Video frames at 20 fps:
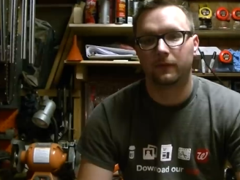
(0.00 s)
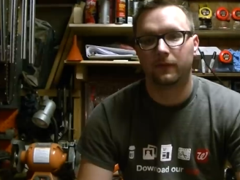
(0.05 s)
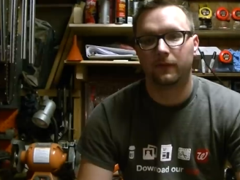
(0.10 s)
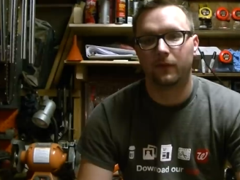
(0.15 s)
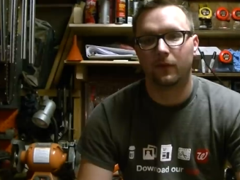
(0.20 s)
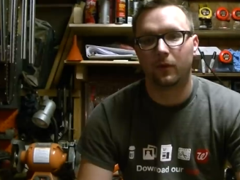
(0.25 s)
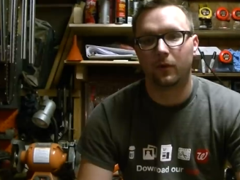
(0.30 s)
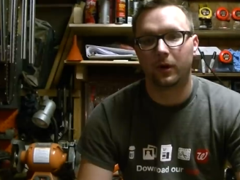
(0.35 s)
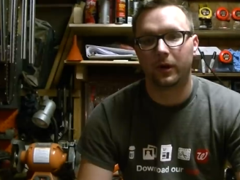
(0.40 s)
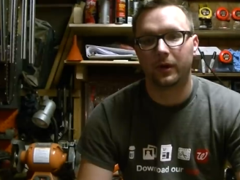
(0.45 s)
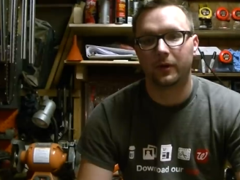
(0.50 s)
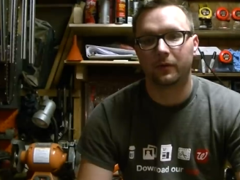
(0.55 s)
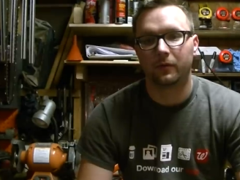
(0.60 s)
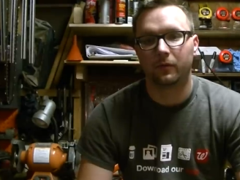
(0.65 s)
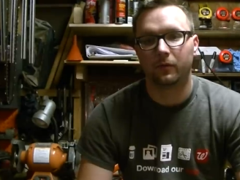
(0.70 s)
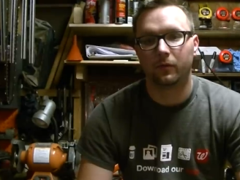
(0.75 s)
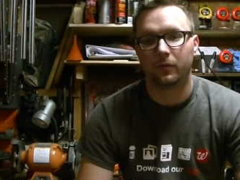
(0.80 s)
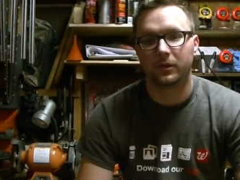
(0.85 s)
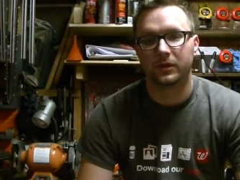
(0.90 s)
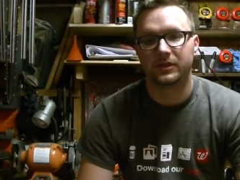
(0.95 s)
for it,
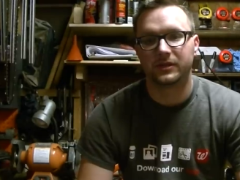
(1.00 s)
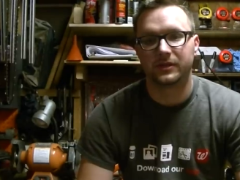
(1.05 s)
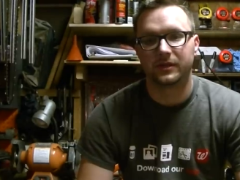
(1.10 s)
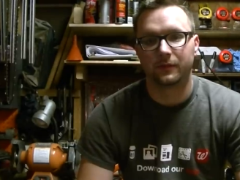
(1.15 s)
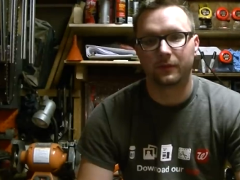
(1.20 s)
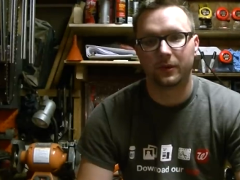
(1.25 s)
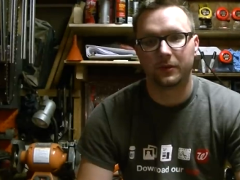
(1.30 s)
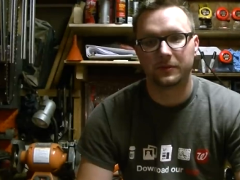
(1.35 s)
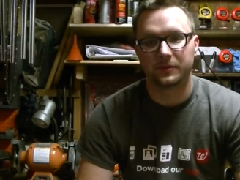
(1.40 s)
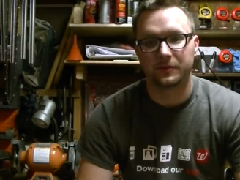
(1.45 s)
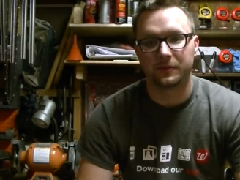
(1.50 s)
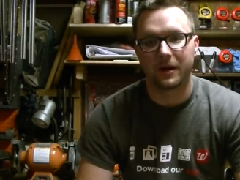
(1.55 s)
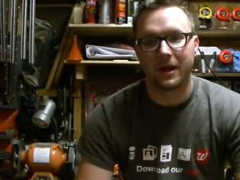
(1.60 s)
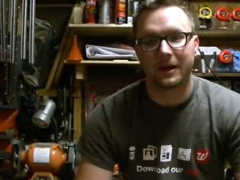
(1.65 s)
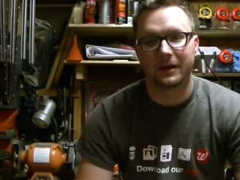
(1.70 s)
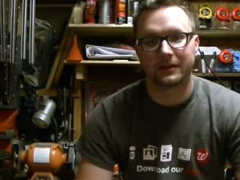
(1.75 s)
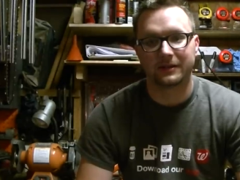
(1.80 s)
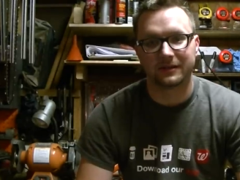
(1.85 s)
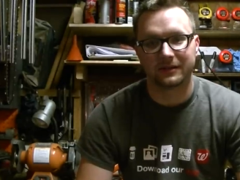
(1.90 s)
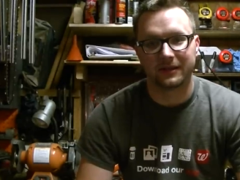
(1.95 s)
which the rim
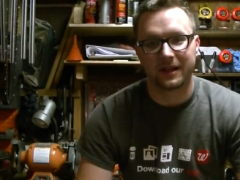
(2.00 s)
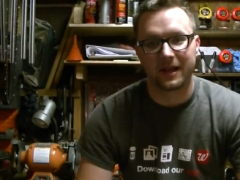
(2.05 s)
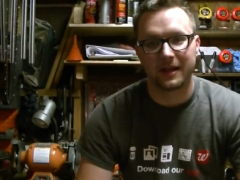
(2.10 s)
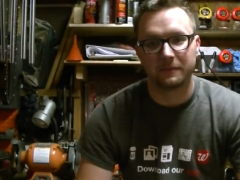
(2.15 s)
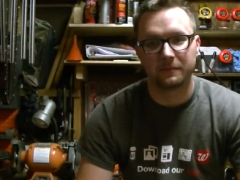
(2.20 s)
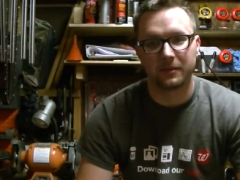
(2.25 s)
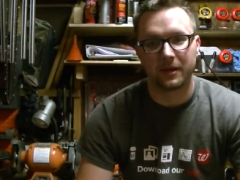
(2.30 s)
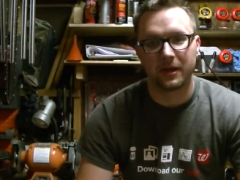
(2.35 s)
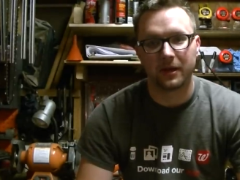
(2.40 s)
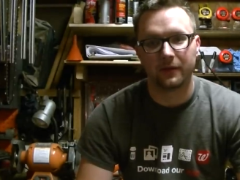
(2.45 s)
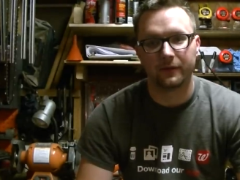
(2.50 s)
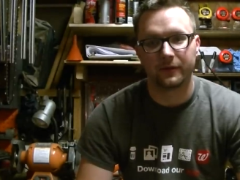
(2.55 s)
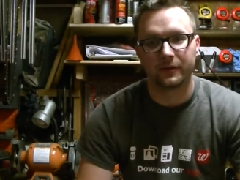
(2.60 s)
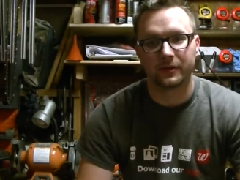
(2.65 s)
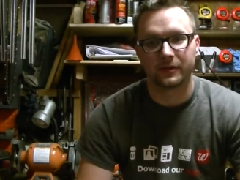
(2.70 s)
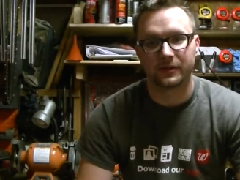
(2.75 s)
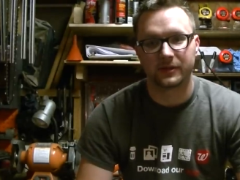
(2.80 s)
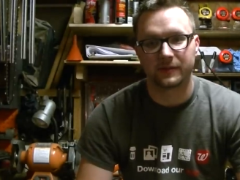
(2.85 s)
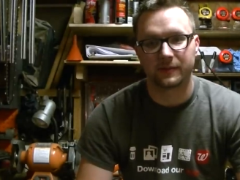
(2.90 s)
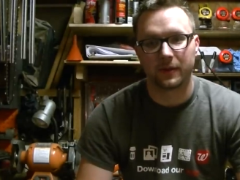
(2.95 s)
sprocket's a lot better than
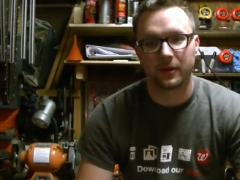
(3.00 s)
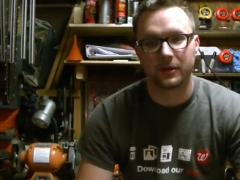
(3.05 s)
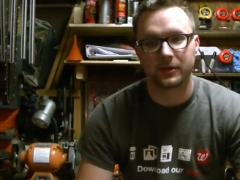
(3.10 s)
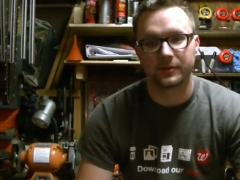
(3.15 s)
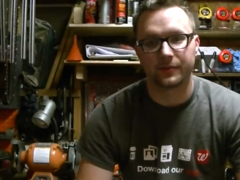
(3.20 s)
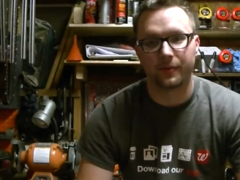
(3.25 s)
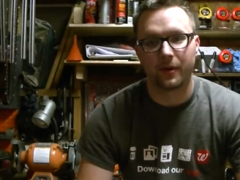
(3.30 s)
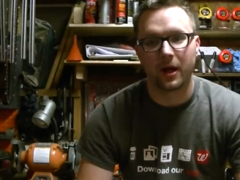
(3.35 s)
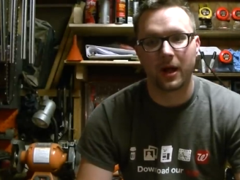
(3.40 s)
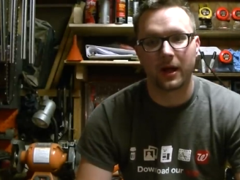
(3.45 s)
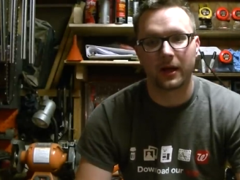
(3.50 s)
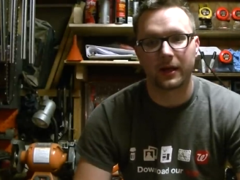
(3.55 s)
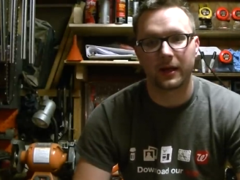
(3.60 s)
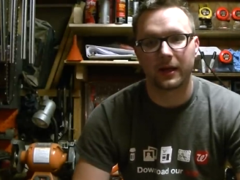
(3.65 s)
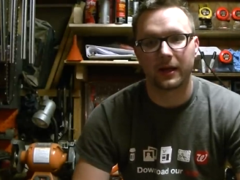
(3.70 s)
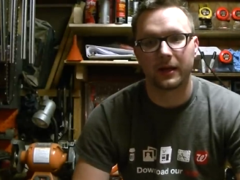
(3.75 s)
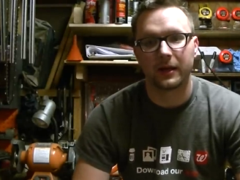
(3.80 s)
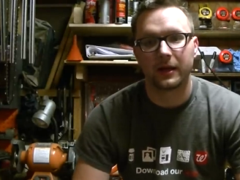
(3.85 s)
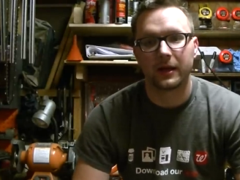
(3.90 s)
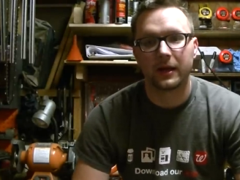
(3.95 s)
a spur
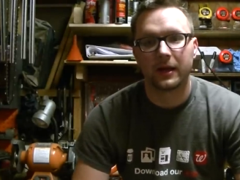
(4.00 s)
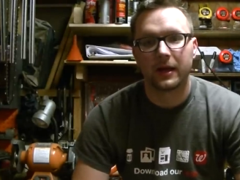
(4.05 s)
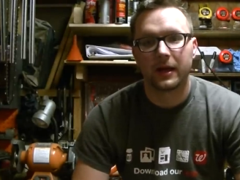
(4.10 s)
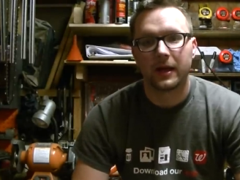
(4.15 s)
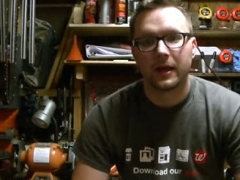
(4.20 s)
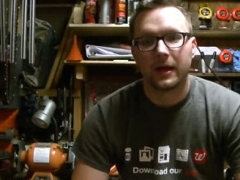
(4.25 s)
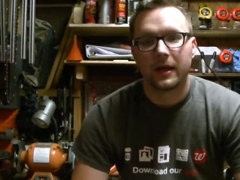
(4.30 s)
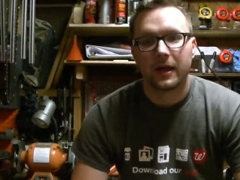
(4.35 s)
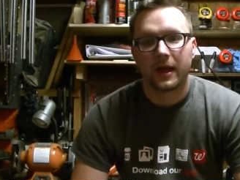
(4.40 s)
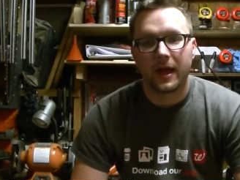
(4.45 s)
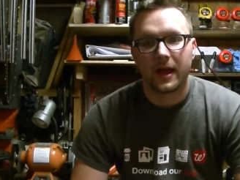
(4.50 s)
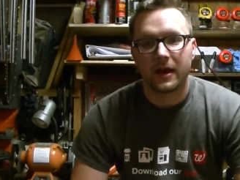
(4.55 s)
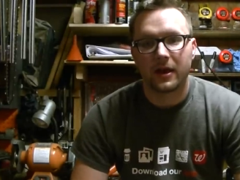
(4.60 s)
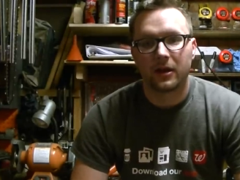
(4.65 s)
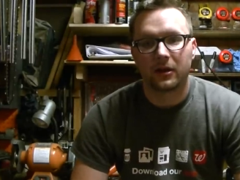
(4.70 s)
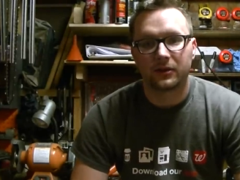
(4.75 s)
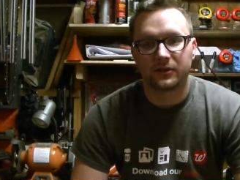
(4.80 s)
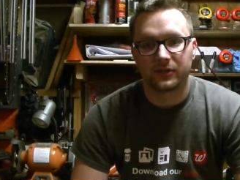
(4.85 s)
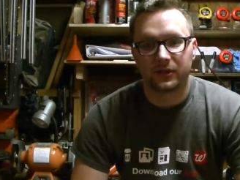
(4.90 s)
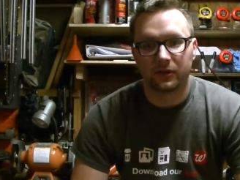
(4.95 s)
sprocket, and
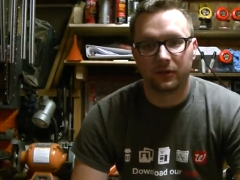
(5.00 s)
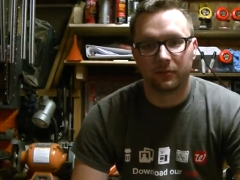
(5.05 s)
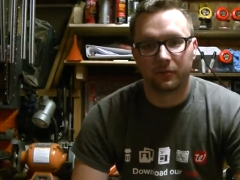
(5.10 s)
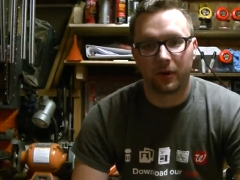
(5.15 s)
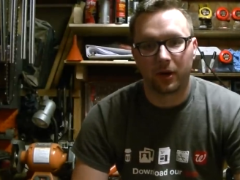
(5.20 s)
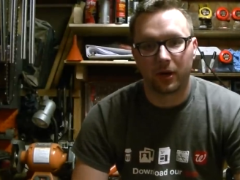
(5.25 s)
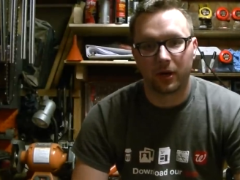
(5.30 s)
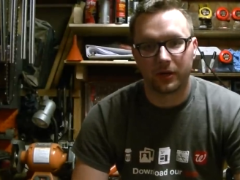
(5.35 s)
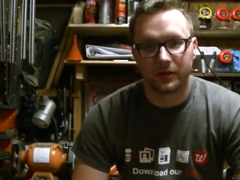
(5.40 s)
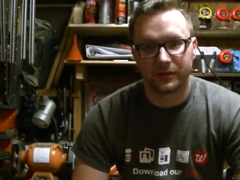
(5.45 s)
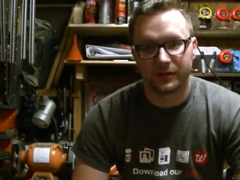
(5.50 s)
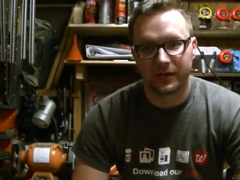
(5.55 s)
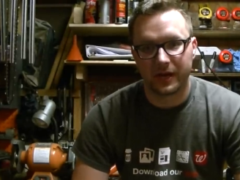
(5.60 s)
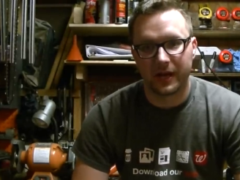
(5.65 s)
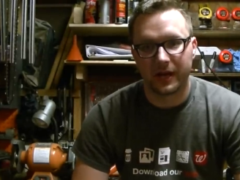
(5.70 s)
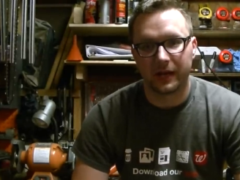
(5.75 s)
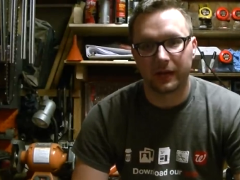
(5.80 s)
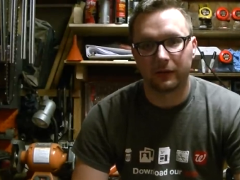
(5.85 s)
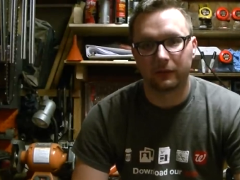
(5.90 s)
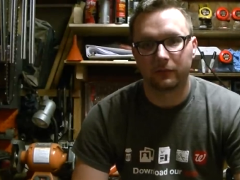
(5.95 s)
also the bar and
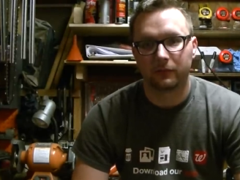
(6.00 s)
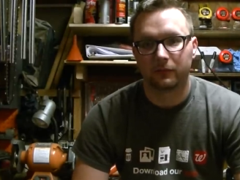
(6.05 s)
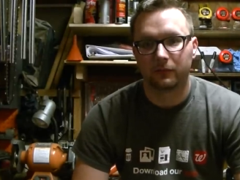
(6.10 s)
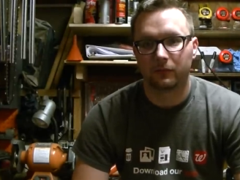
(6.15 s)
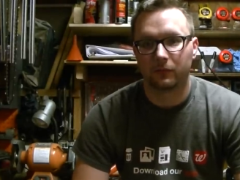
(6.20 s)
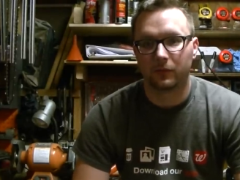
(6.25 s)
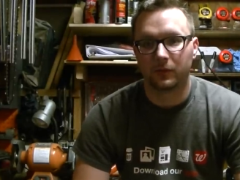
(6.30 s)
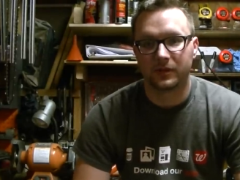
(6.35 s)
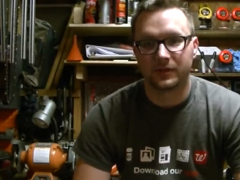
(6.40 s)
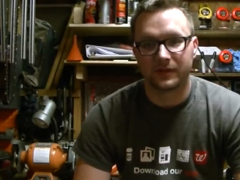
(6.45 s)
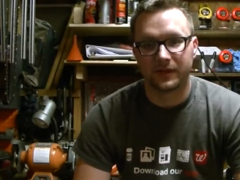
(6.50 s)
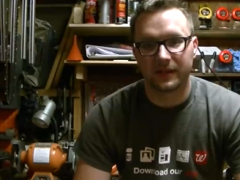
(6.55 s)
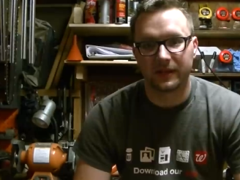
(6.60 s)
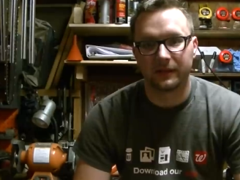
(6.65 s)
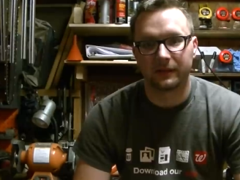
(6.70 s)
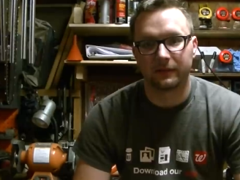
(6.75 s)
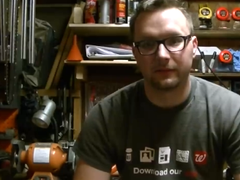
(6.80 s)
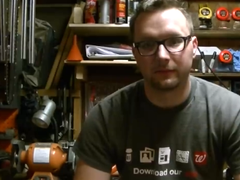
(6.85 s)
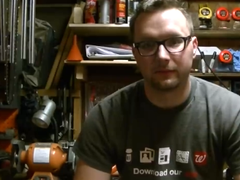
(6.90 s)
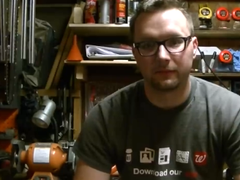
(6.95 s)
chain, which
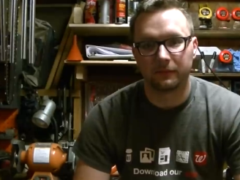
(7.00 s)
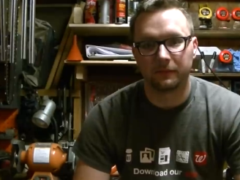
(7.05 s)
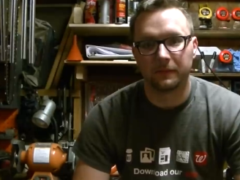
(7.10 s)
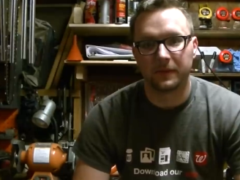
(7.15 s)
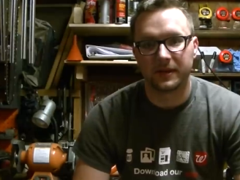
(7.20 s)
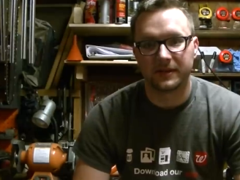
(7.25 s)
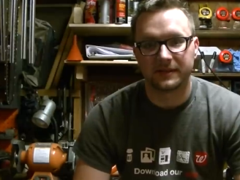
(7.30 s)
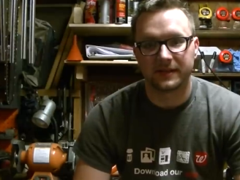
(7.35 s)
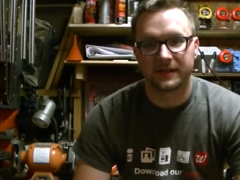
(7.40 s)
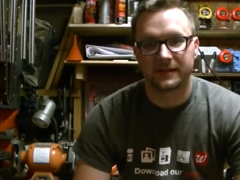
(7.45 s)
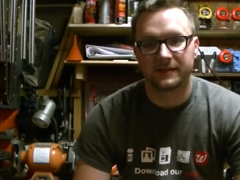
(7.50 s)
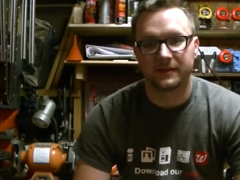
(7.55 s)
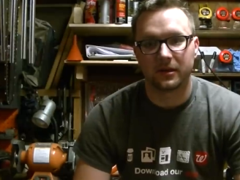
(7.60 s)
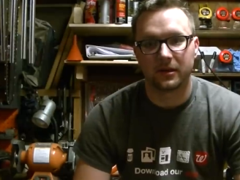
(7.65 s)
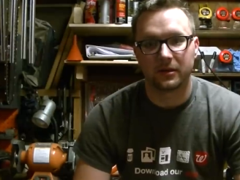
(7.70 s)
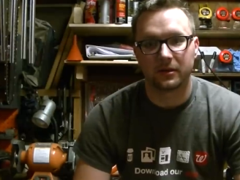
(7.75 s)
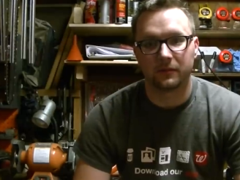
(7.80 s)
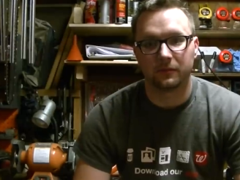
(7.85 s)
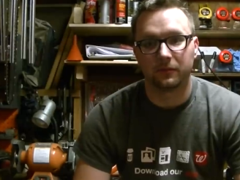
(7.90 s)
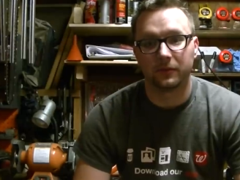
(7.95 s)
then makes that saw
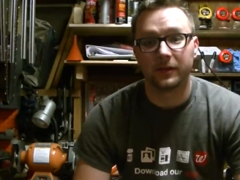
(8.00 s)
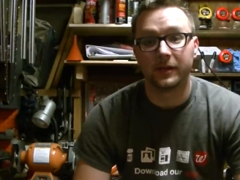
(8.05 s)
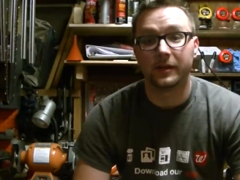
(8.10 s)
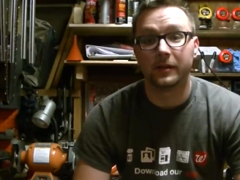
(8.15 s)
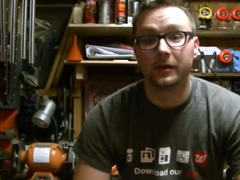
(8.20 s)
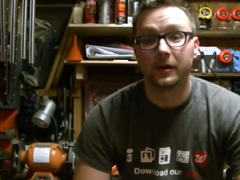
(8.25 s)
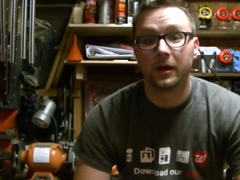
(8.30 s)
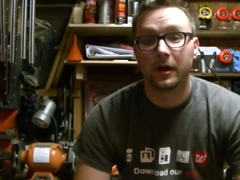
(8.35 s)
complete.